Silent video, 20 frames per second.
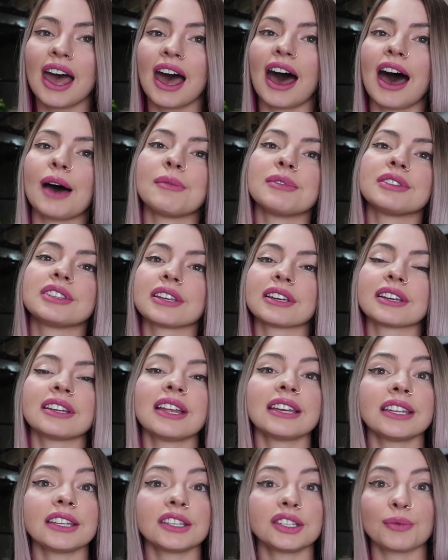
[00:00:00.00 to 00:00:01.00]
It's
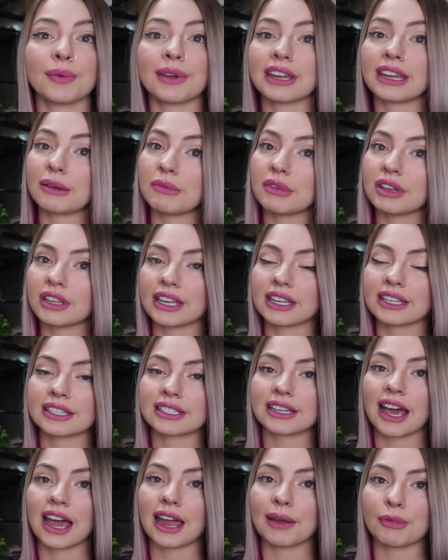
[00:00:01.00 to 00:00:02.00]
connected to my chameleon's
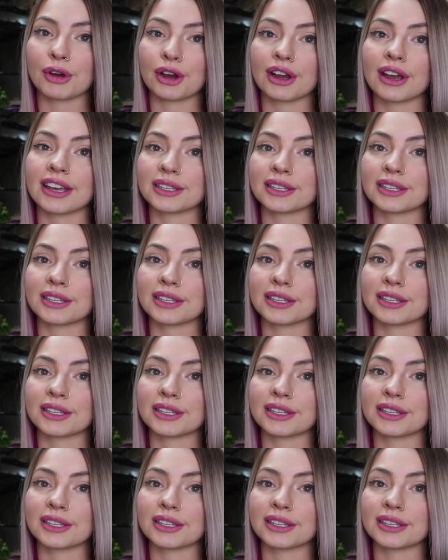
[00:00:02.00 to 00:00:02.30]
timer